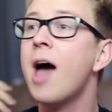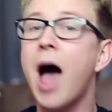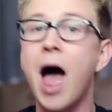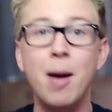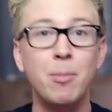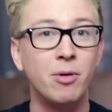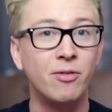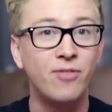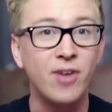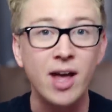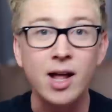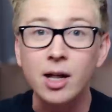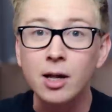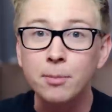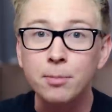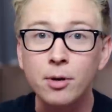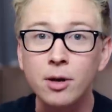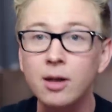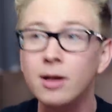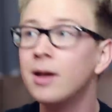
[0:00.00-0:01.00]
I'm
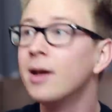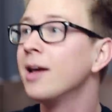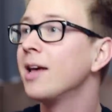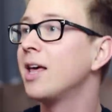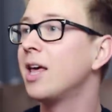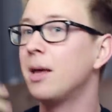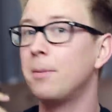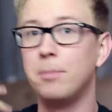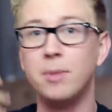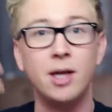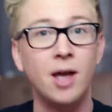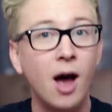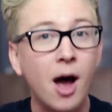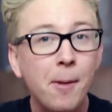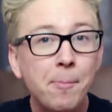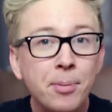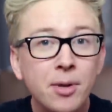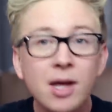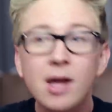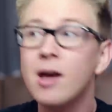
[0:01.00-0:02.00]
available hit me
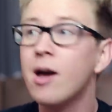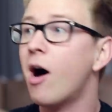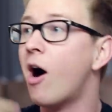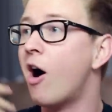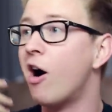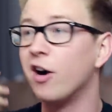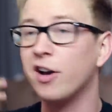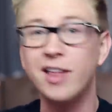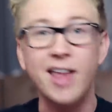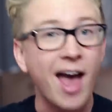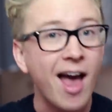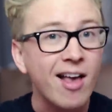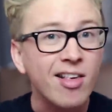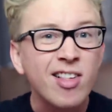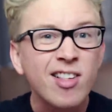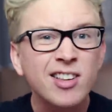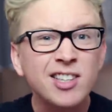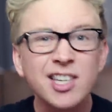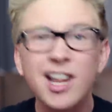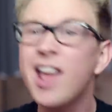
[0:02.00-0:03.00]
up.
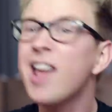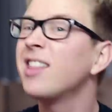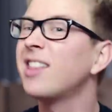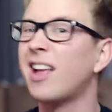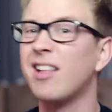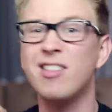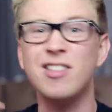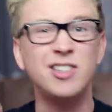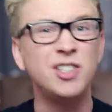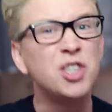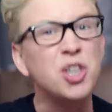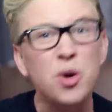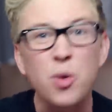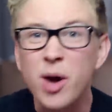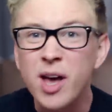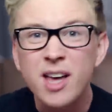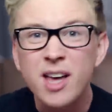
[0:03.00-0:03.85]
August, let's do